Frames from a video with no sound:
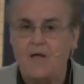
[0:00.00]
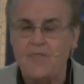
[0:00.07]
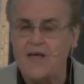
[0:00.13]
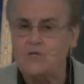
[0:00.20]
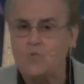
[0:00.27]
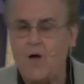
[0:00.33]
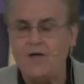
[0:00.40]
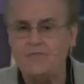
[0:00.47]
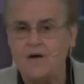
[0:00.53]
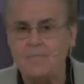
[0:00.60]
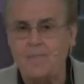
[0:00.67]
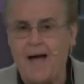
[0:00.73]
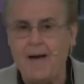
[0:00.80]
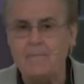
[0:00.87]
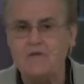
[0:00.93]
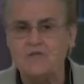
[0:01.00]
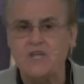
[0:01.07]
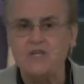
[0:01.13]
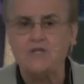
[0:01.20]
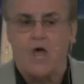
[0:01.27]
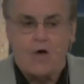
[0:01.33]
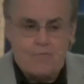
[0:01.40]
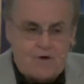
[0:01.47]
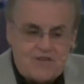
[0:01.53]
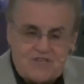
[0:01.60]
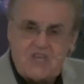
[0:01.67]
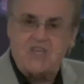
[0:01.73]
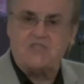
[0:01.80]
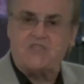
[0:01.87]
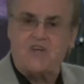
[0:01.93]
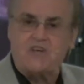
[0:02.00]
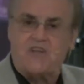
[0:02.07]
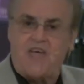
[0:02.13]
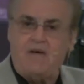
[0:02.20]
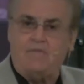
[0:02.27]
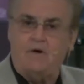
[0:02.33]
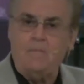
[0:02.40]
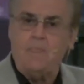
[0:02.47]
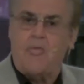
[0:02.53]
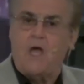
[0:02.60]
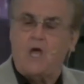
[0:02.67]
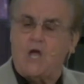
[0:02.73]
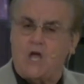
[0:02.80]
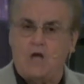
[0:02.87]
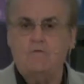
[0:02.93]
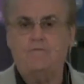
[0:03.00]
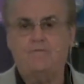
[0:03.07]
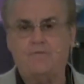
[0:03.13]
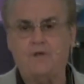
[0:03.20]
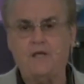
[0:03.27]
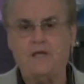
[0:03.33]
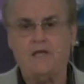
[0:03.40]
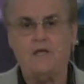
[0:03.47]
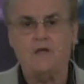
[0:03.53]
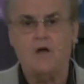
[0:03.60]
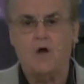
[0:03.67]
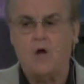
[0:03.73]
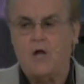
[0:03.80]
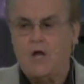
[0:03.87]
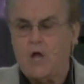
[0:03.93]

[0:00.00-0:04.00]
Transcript: That's why the Bible says, resist the devil, he'll flee.